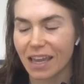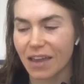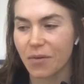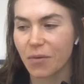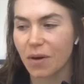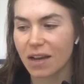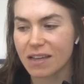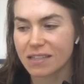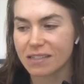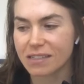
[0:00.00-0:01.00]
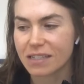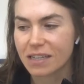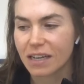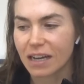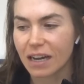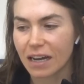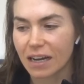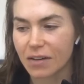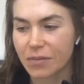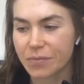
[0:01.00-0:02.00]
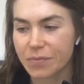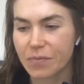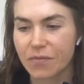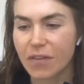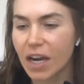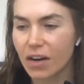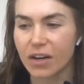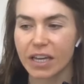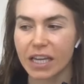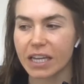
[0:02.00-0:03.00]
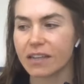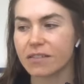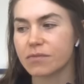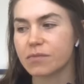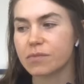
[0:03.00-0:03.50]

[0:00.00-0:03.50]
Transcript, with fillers: It was um, very